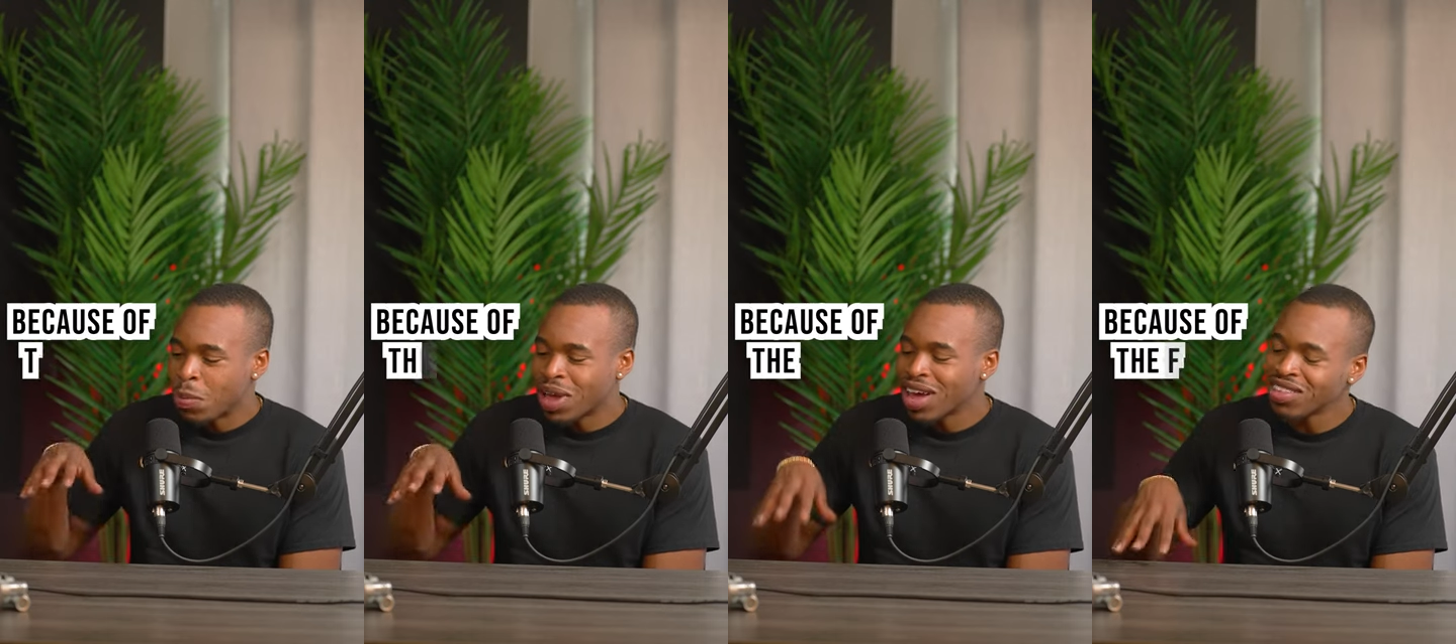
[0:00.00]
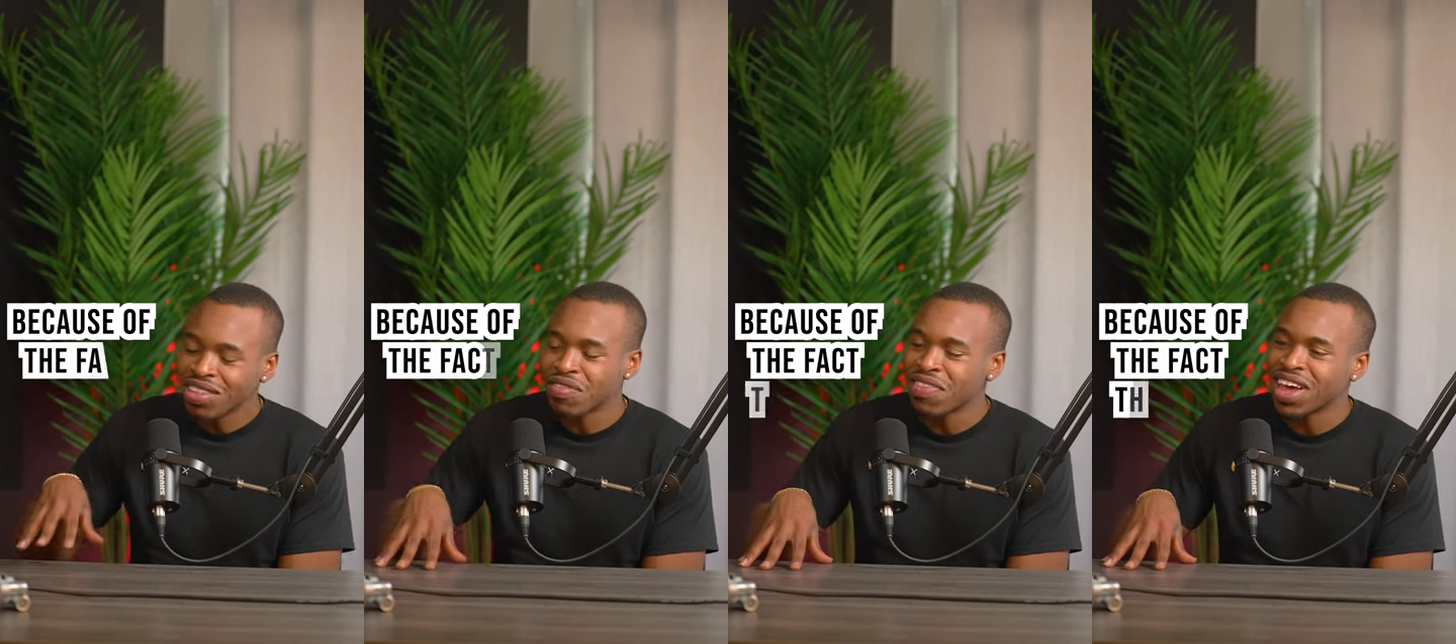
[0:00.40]
Because
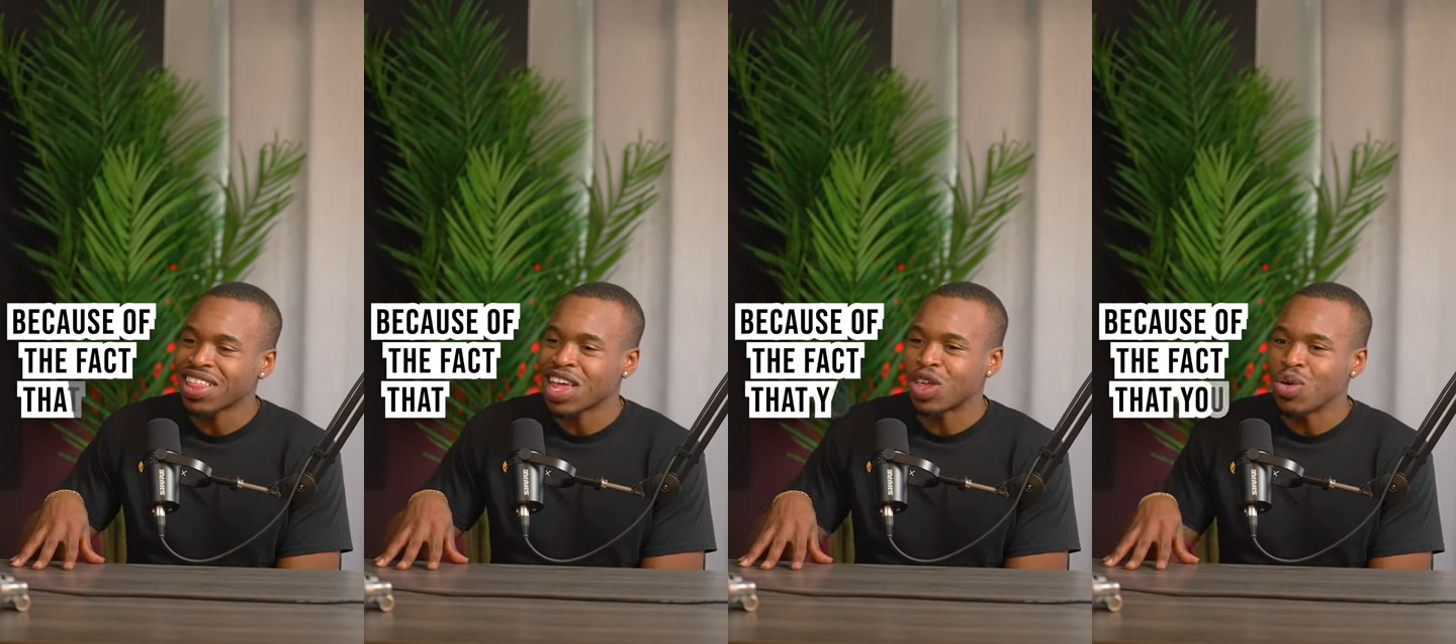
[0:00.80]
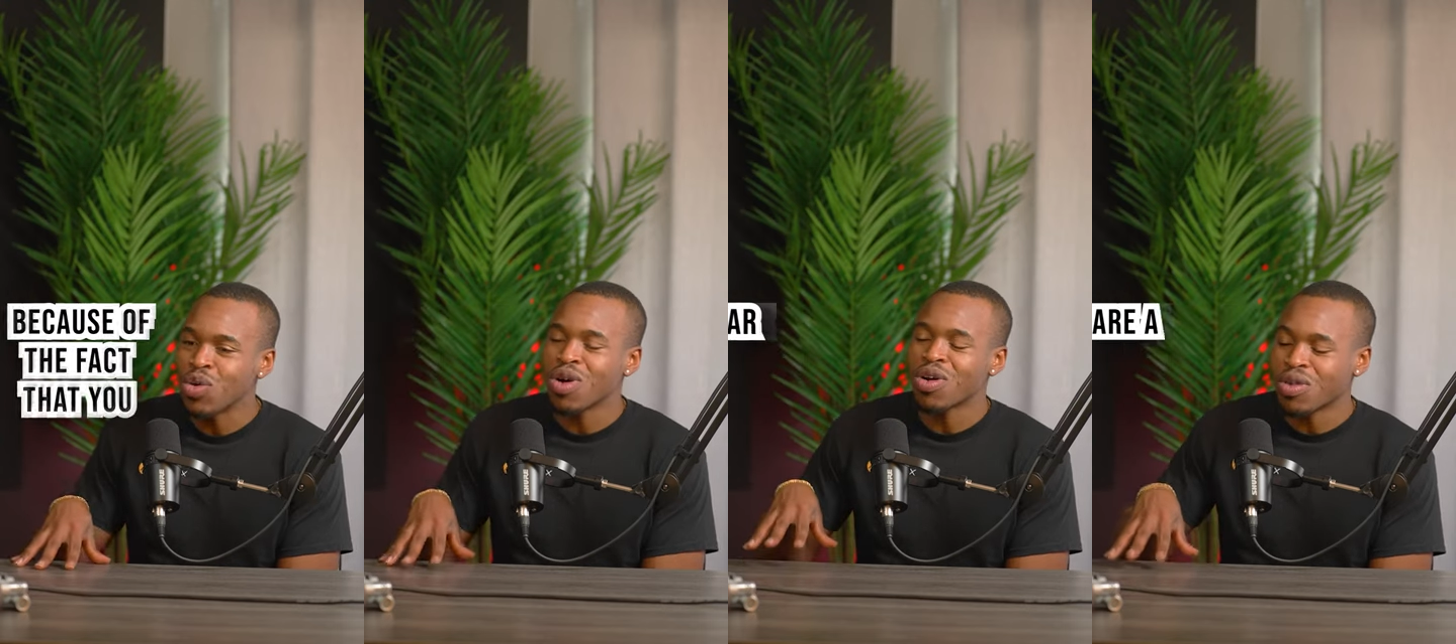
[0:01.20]
of the fact that
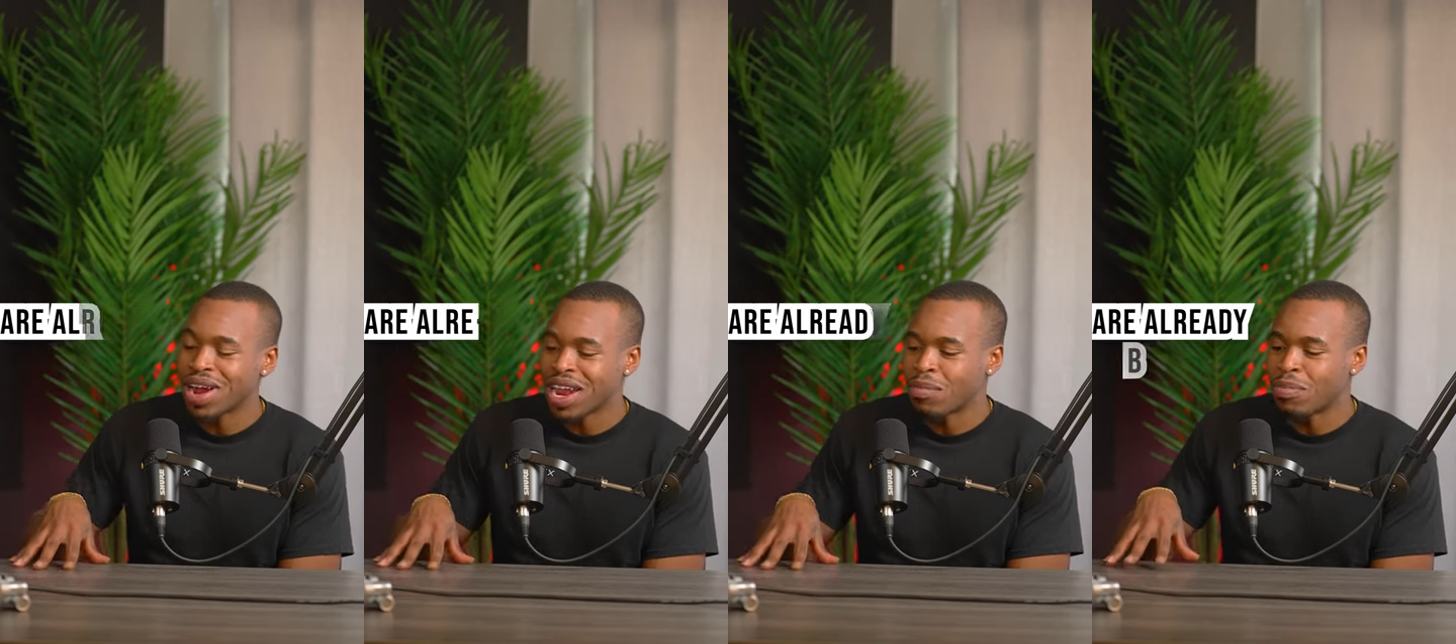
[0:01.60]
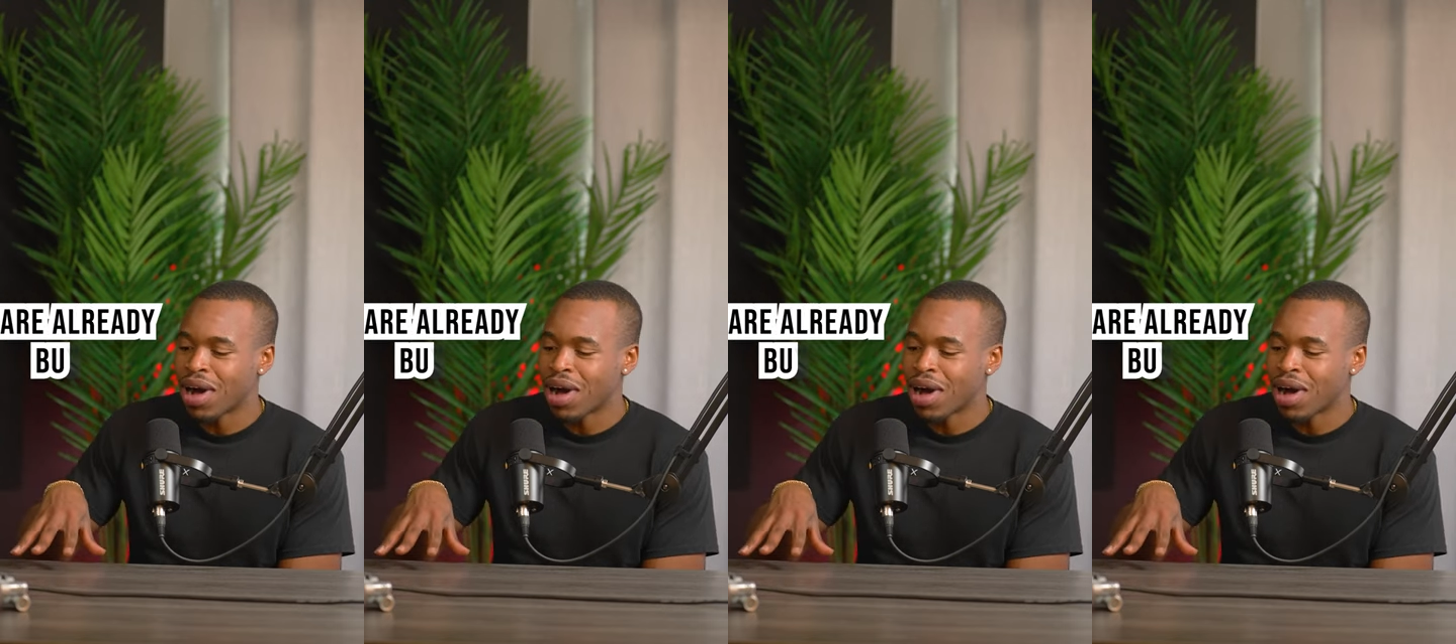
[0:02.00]
you are already